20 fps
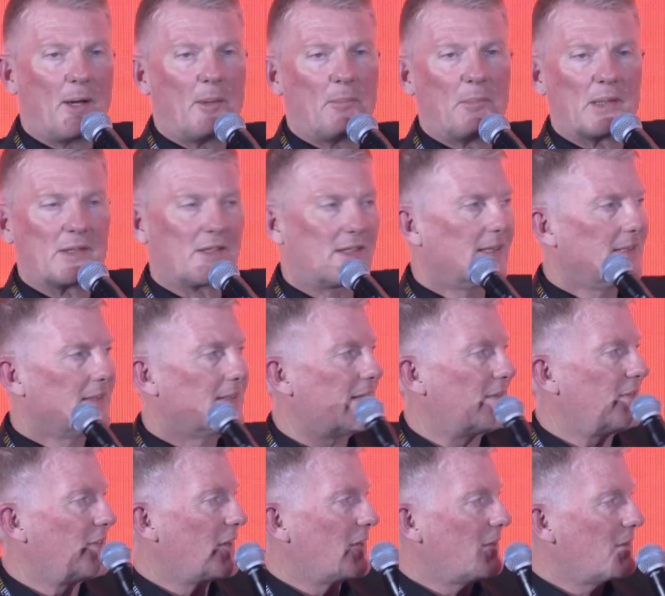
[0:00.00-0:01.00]
business
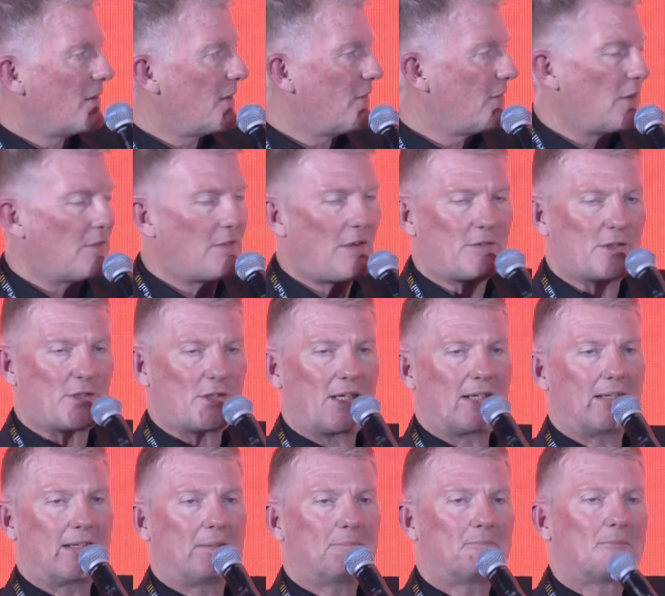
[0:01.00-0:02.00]
if you've never
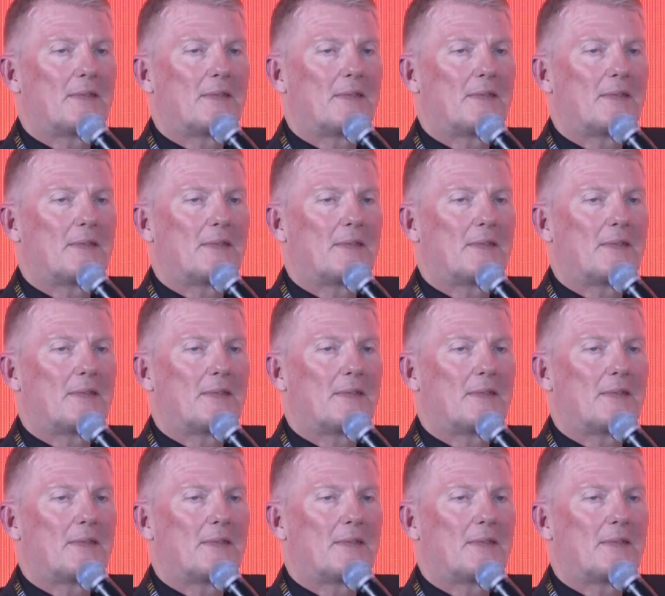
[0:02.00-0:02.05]
seen it.